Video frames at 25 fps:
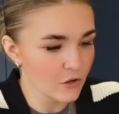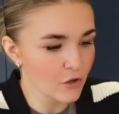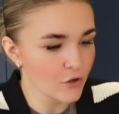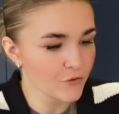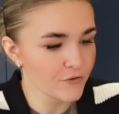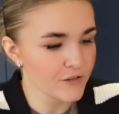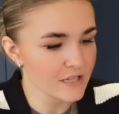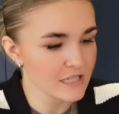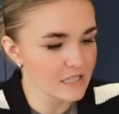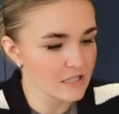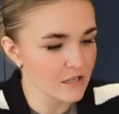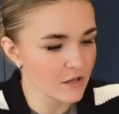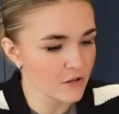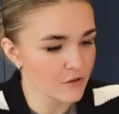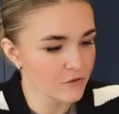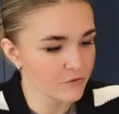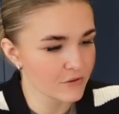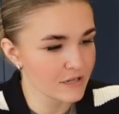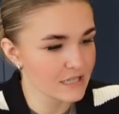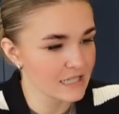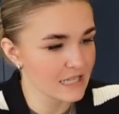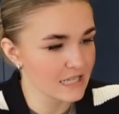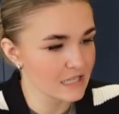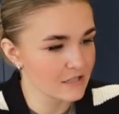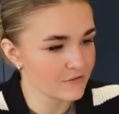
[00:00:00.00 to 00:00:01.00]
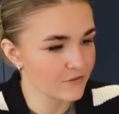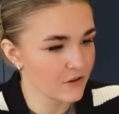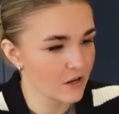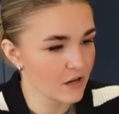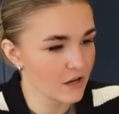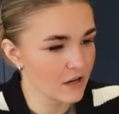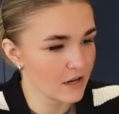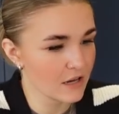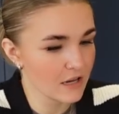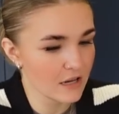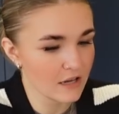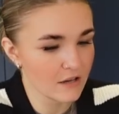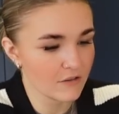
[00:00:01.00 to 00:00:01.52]
Office
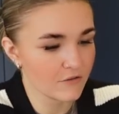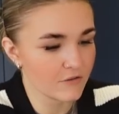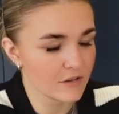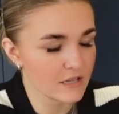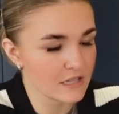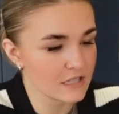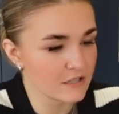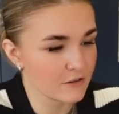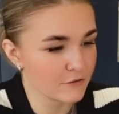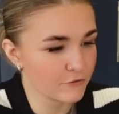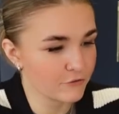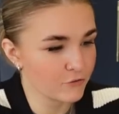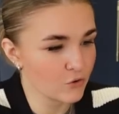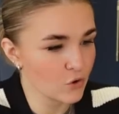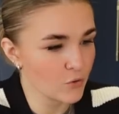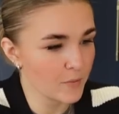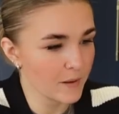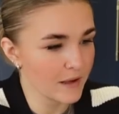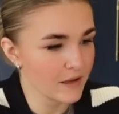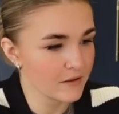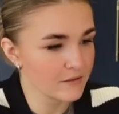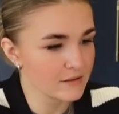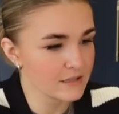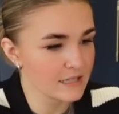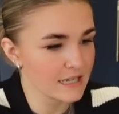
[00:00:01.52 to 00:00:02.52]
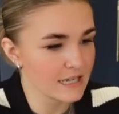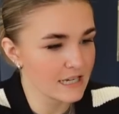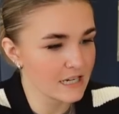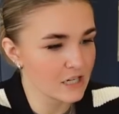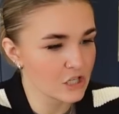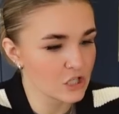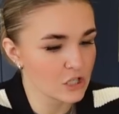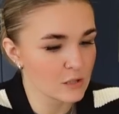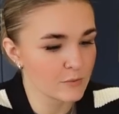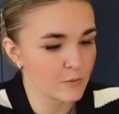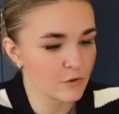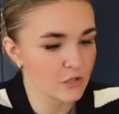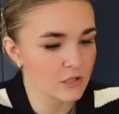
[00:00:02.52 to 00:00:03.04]
365 is £4 each,
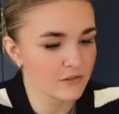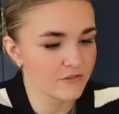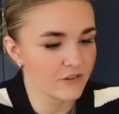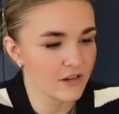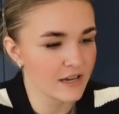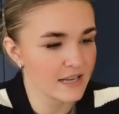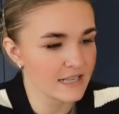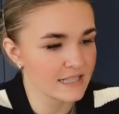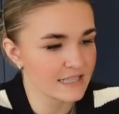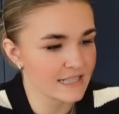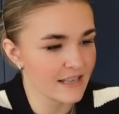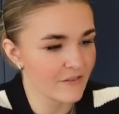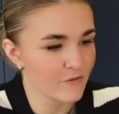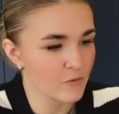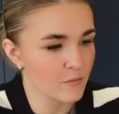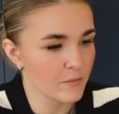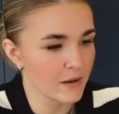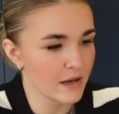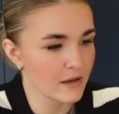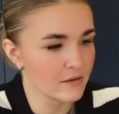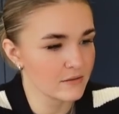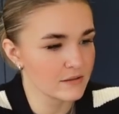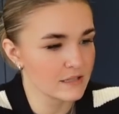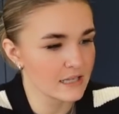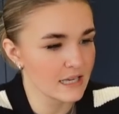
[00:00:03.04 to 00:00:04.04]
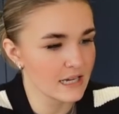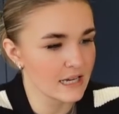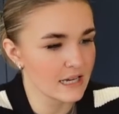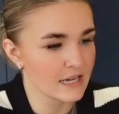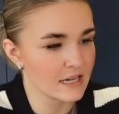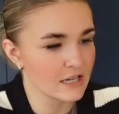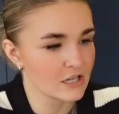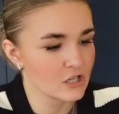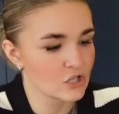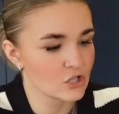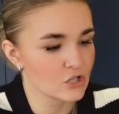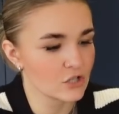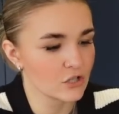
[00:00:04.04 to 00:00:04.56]
Spotify is £7
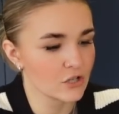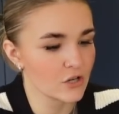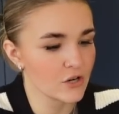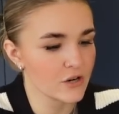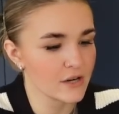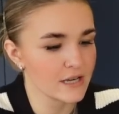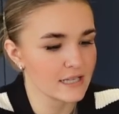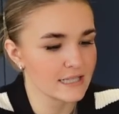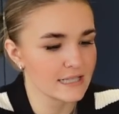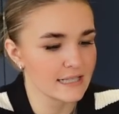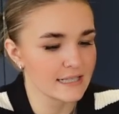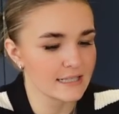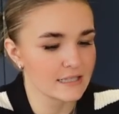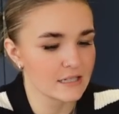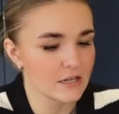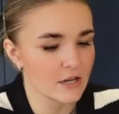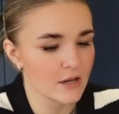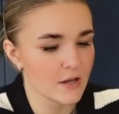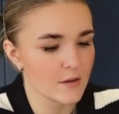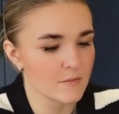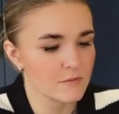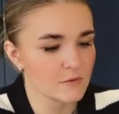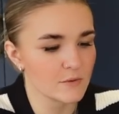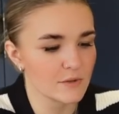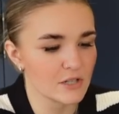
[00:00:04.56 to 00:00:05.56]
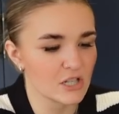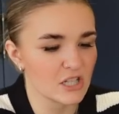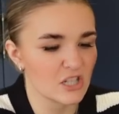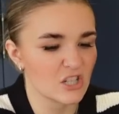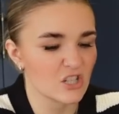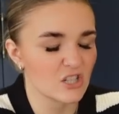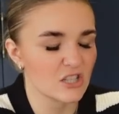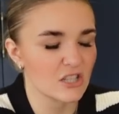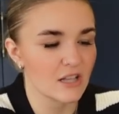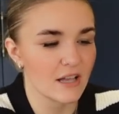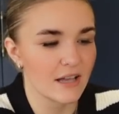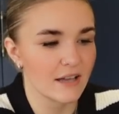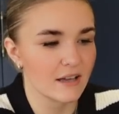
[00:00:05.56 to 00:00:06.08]
each, security systems, which is
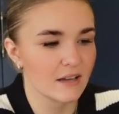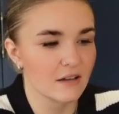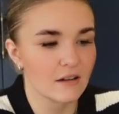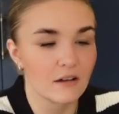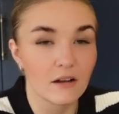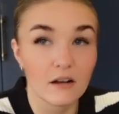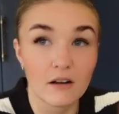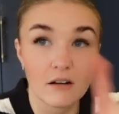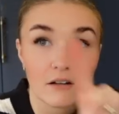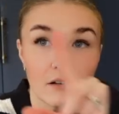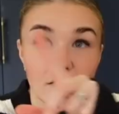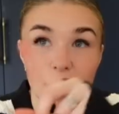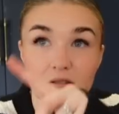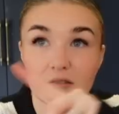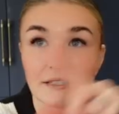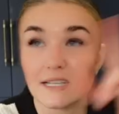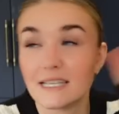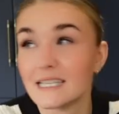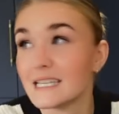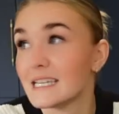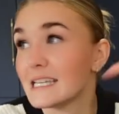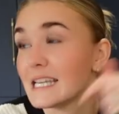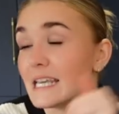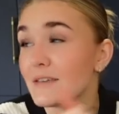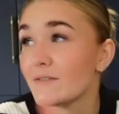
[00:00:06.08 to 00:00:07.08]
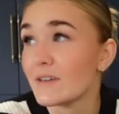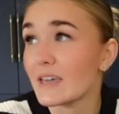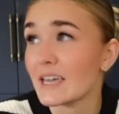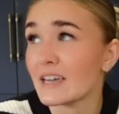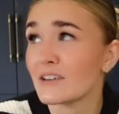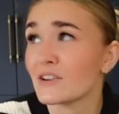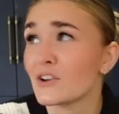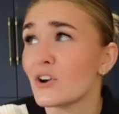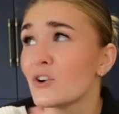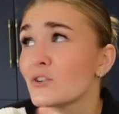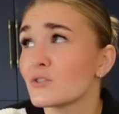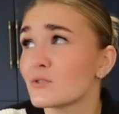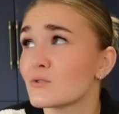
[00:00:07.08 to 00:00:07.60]
just like our CCTV and
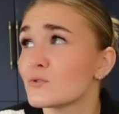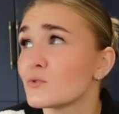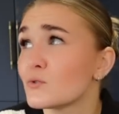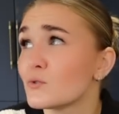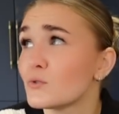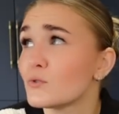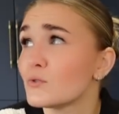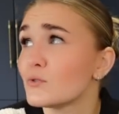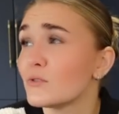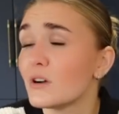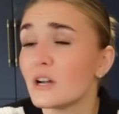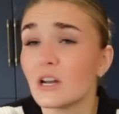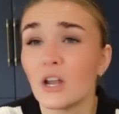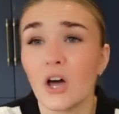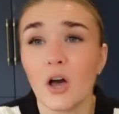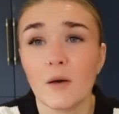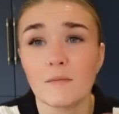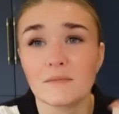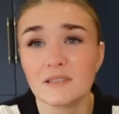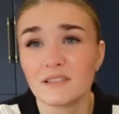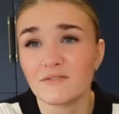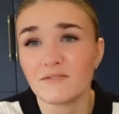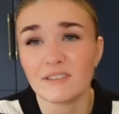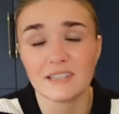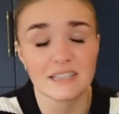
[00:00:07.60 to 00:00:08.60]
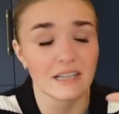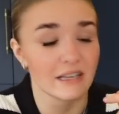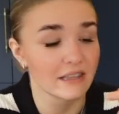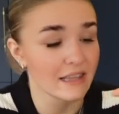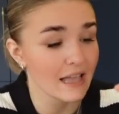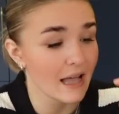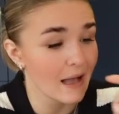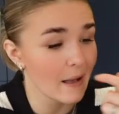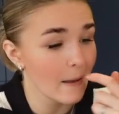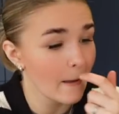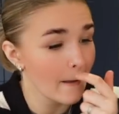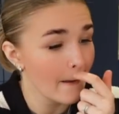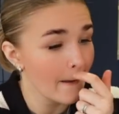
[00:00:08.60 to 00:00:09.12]
our door alarms and things like
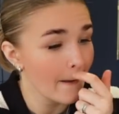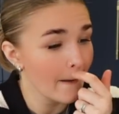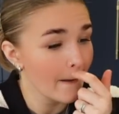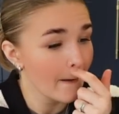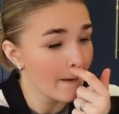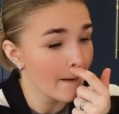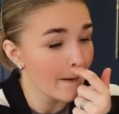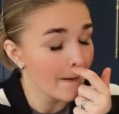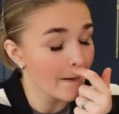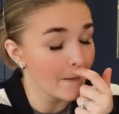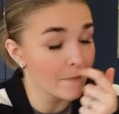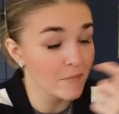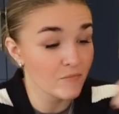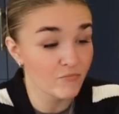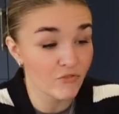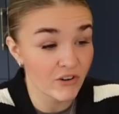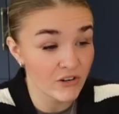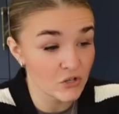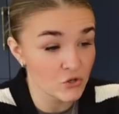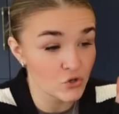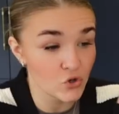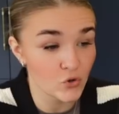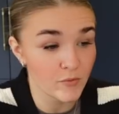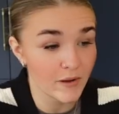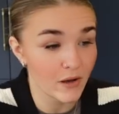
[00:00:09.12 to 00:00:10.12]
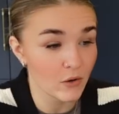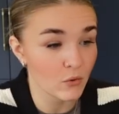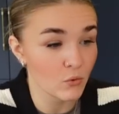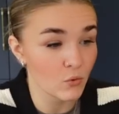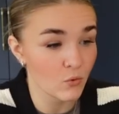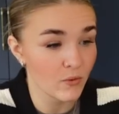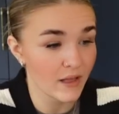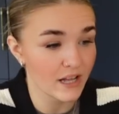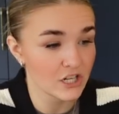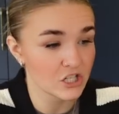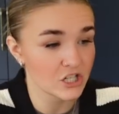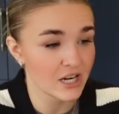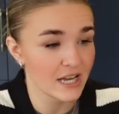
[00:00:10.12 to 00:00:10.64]
that, ring doorbell, all
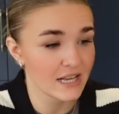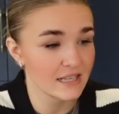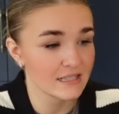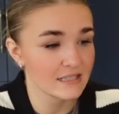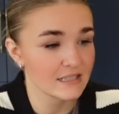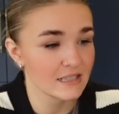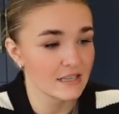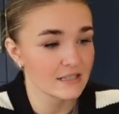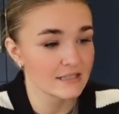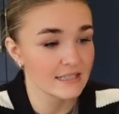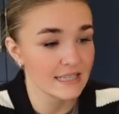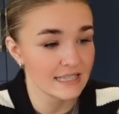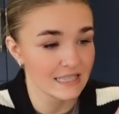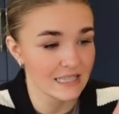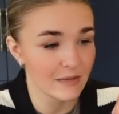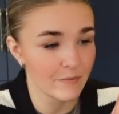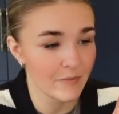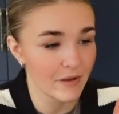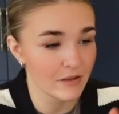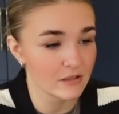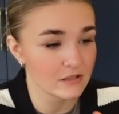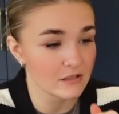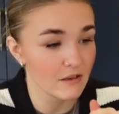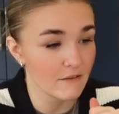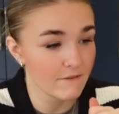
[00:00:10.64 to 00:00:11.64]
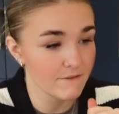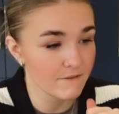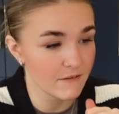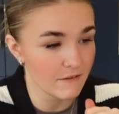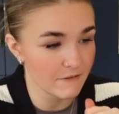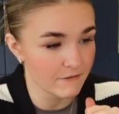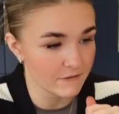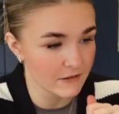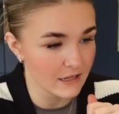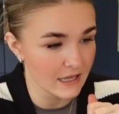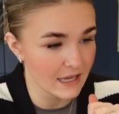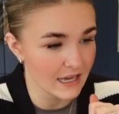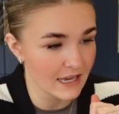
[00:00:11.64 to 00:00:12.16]
that jazz,
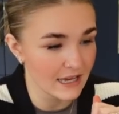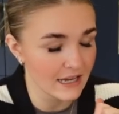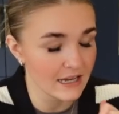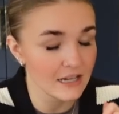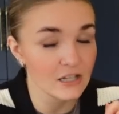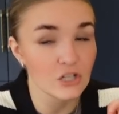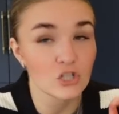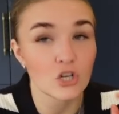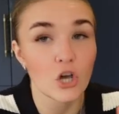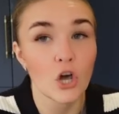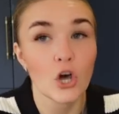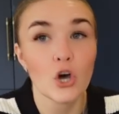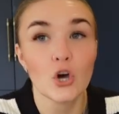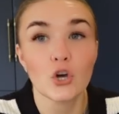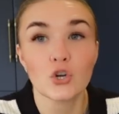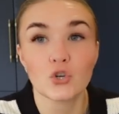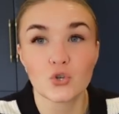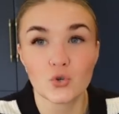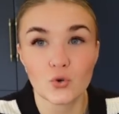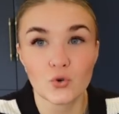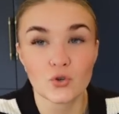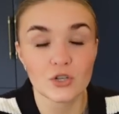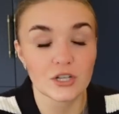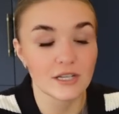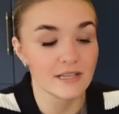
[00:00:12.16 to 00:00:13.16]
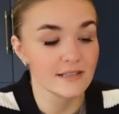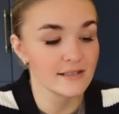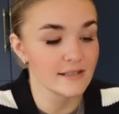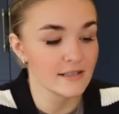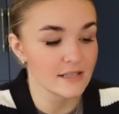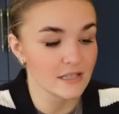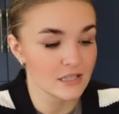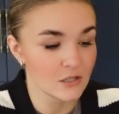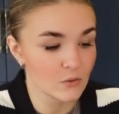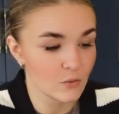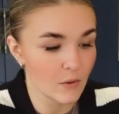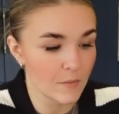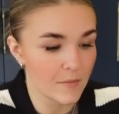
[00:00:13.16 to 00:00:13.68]
£16.50 each. George's
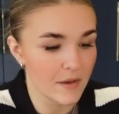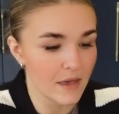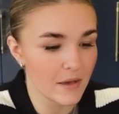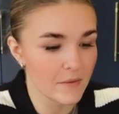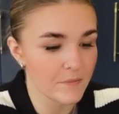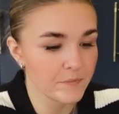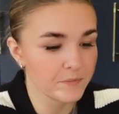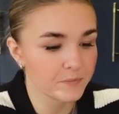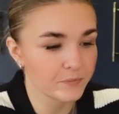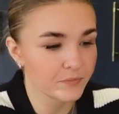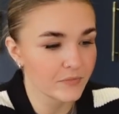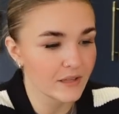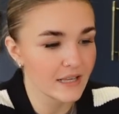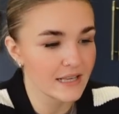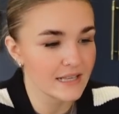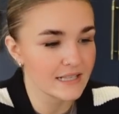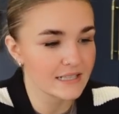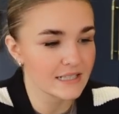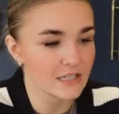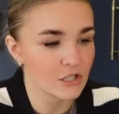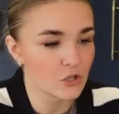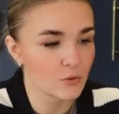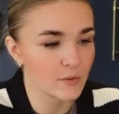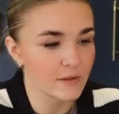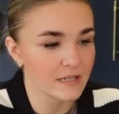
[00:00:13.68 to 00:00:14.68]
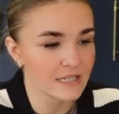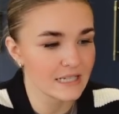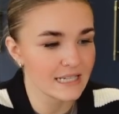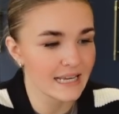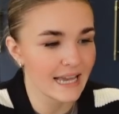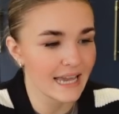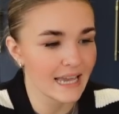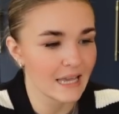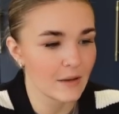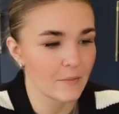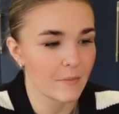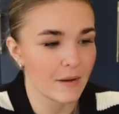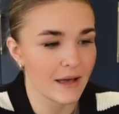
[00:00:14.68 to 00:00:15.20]
swimming is
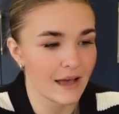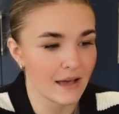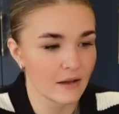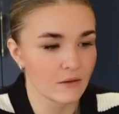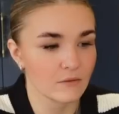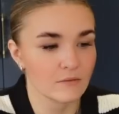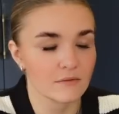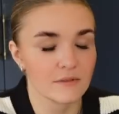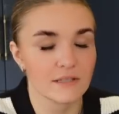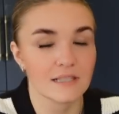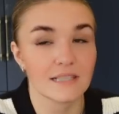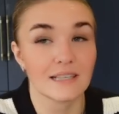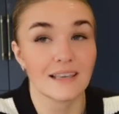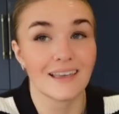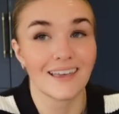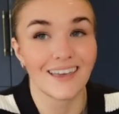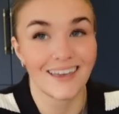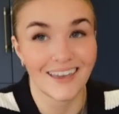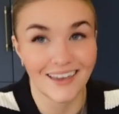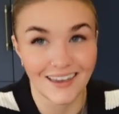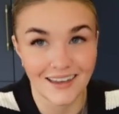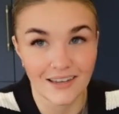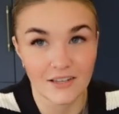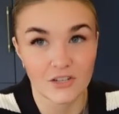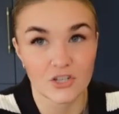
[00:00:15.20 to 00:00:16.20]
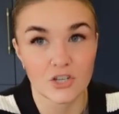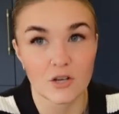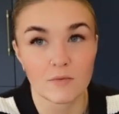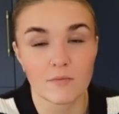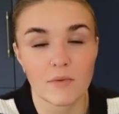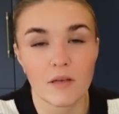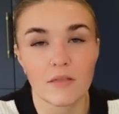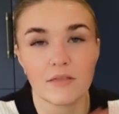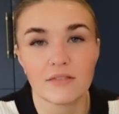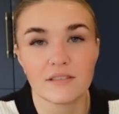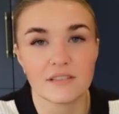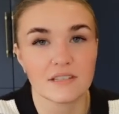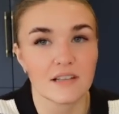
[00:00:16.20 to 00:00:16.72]
£28 each a
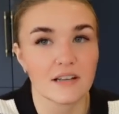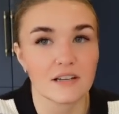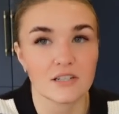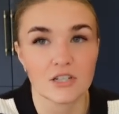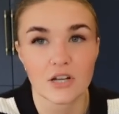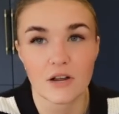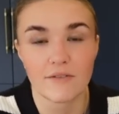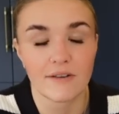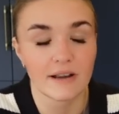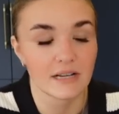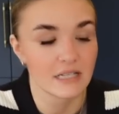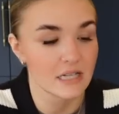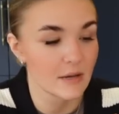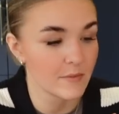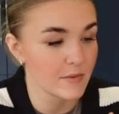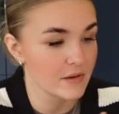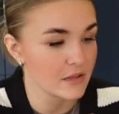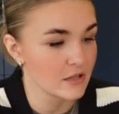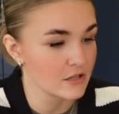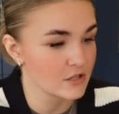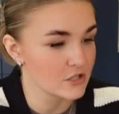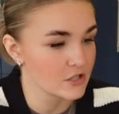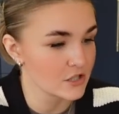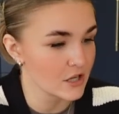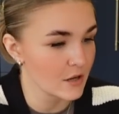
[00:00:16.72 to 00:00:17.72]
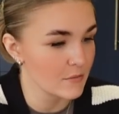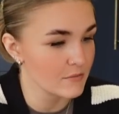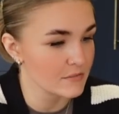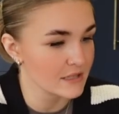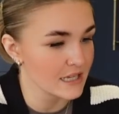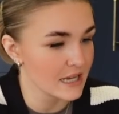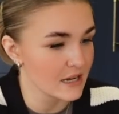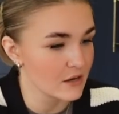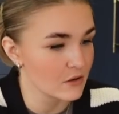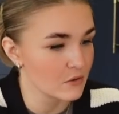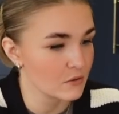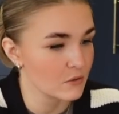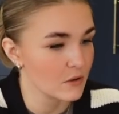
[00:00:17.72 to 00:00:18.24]
month. It's like a direct debit that just comes
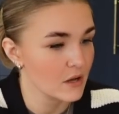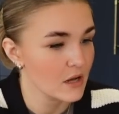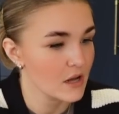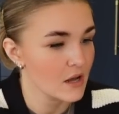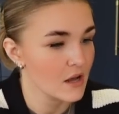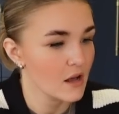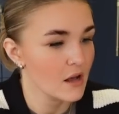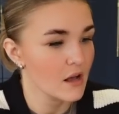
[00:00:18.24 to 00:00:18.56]
out.